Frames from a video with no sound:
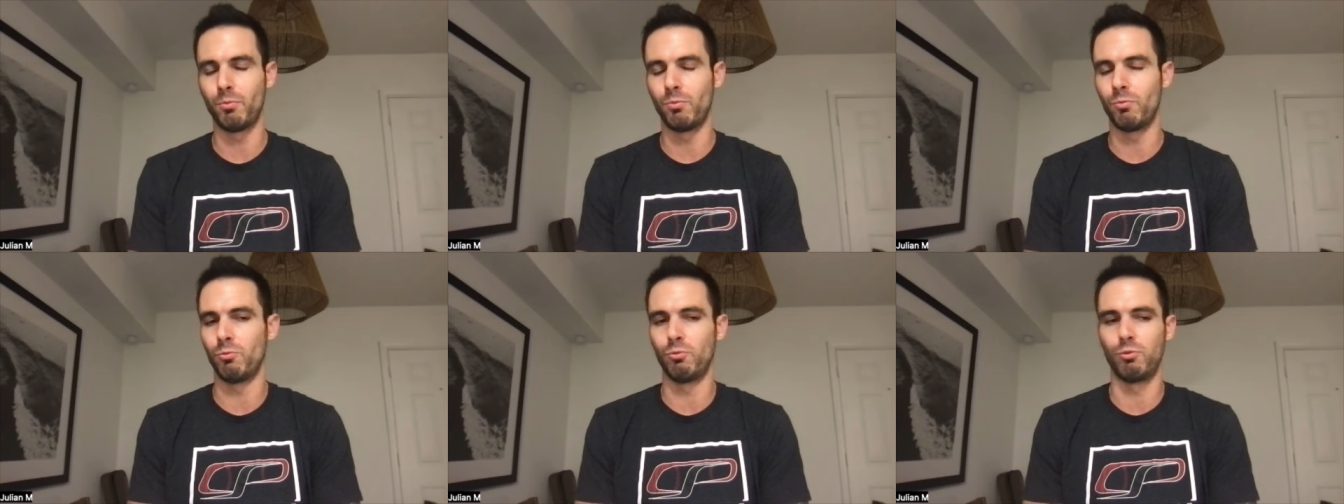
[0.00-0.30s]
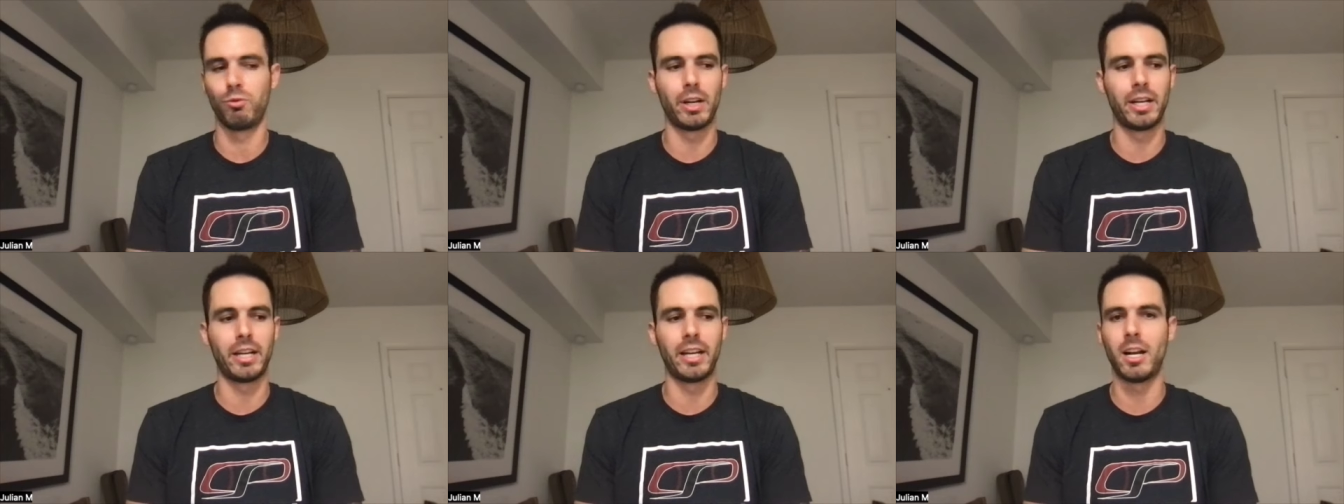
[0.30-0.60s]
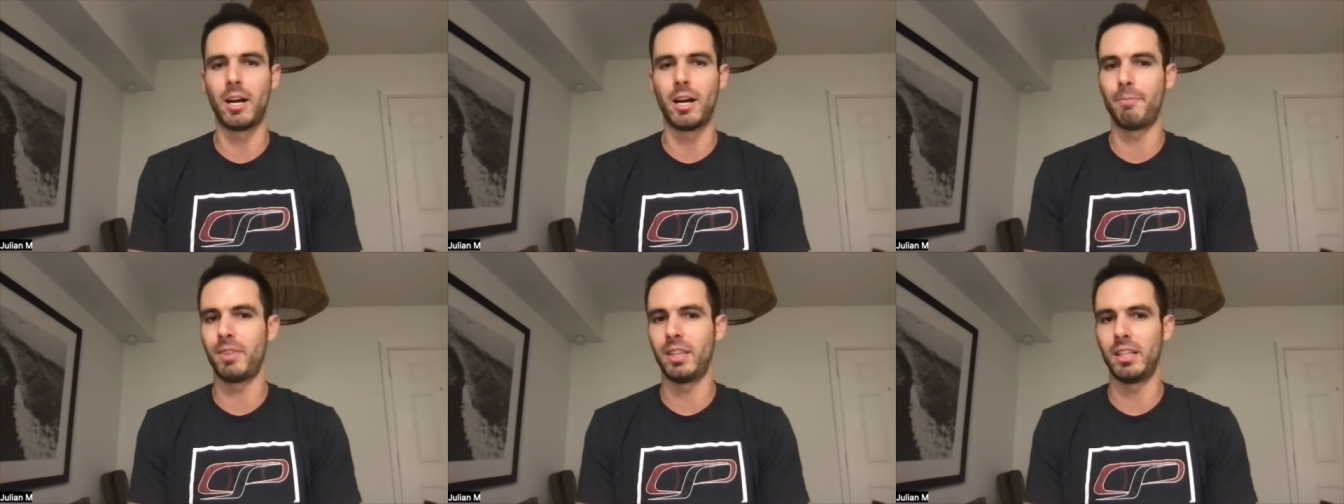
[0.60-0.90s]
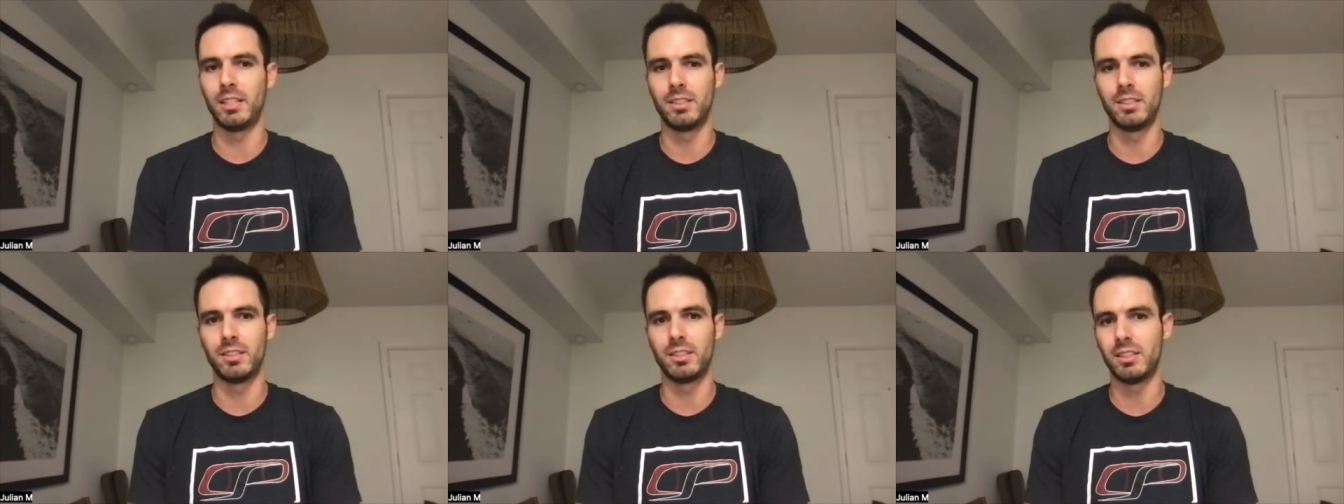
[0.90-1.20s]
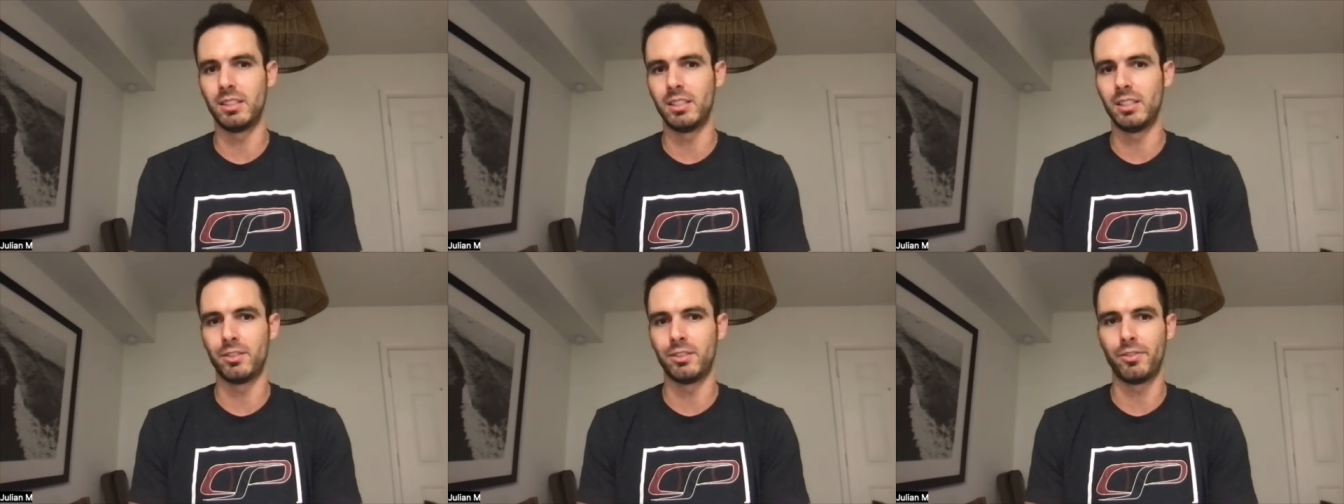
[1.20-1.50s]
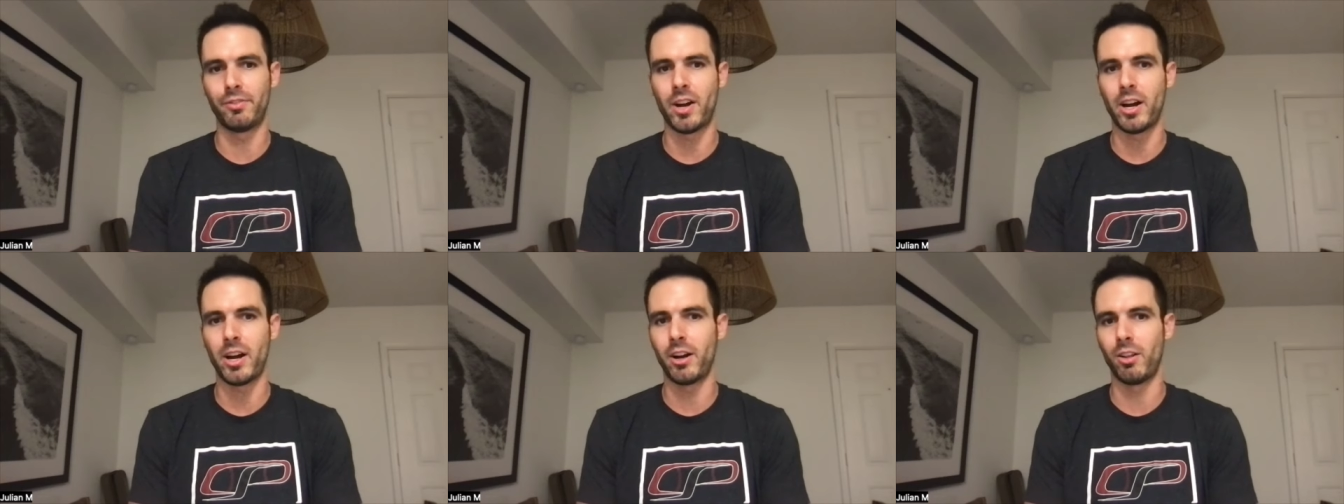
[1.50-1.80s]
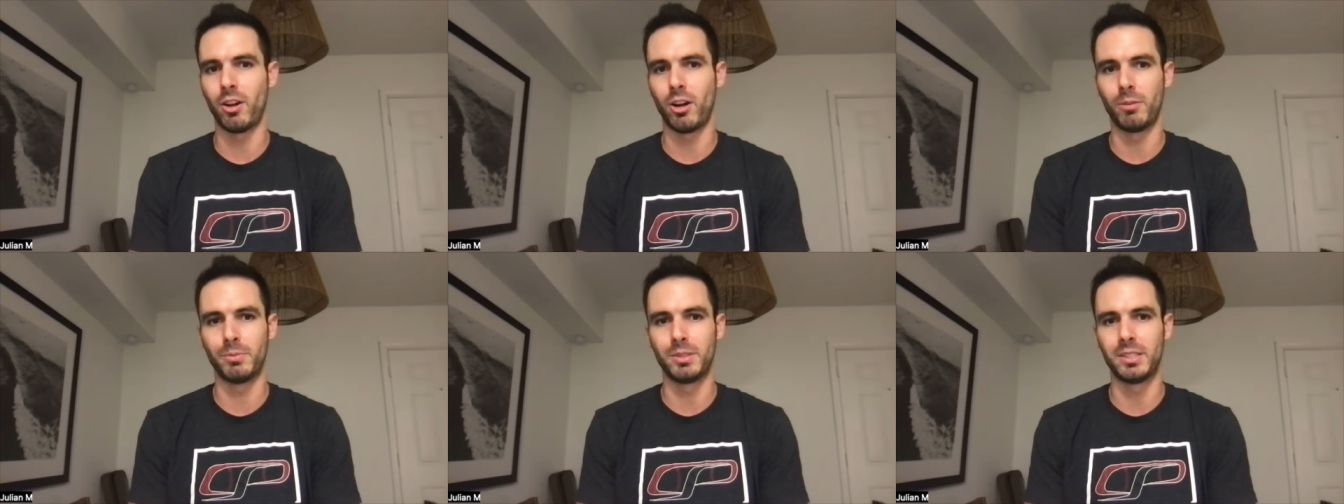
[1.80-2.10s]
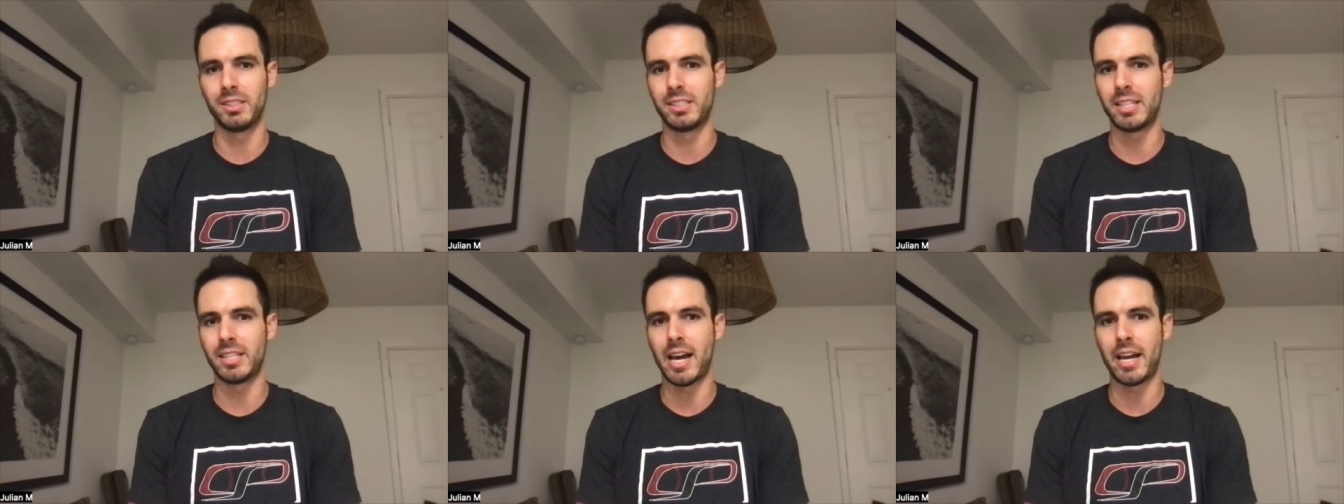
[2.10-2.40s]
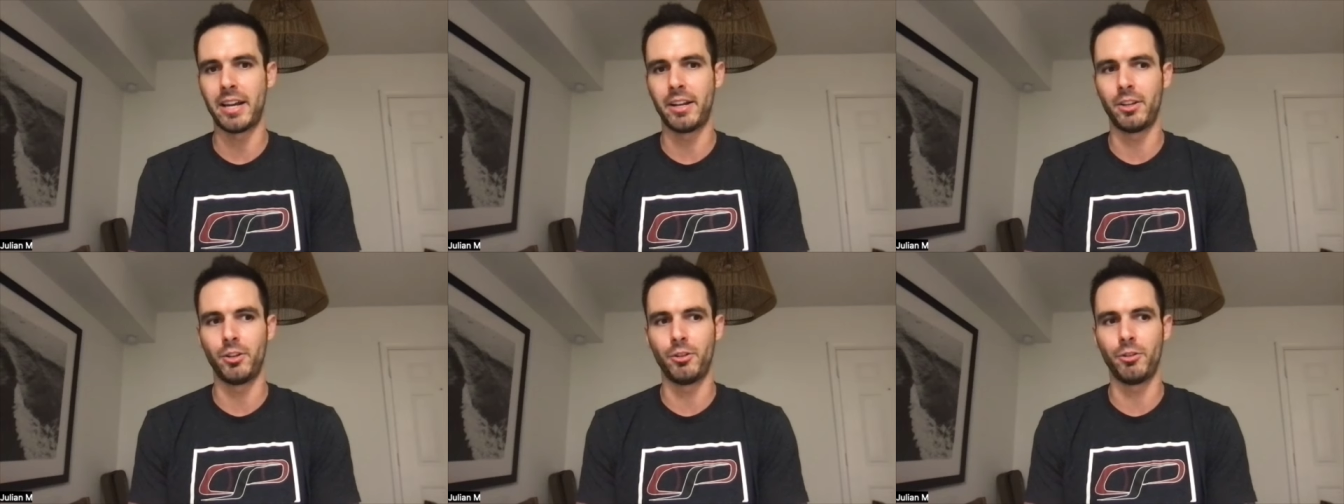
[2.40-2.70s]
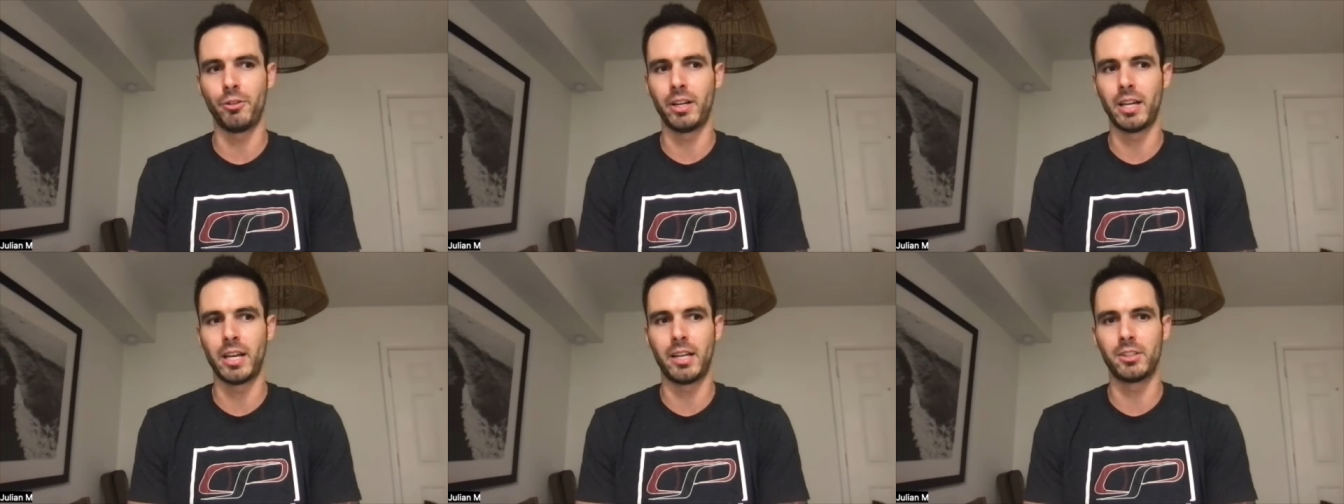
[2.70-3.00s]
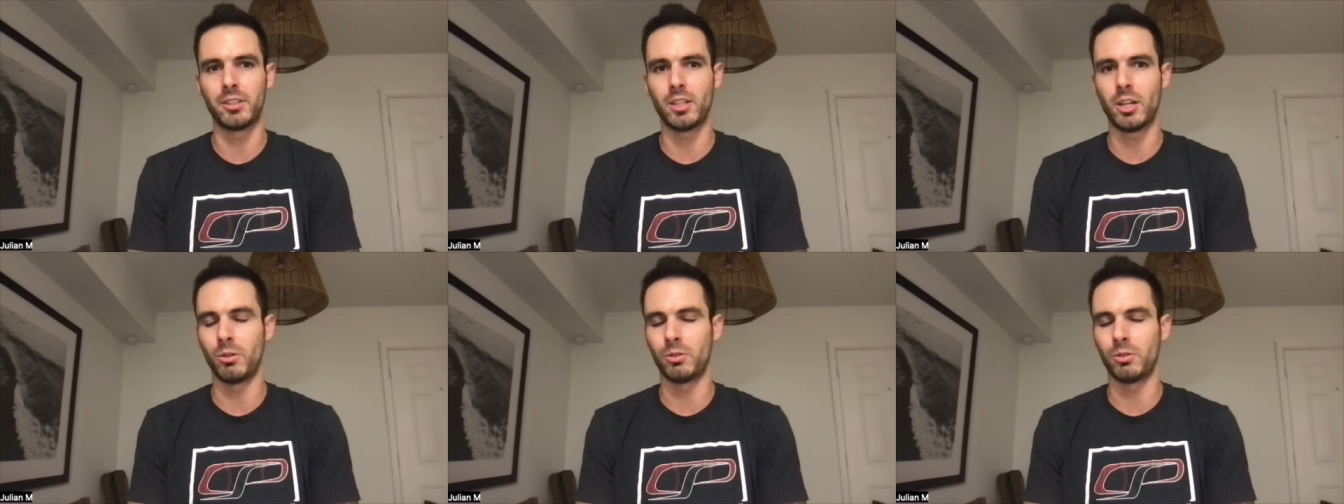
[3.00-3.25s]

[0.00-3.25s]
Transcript: ringing up these these fire alarms inside and you realize oh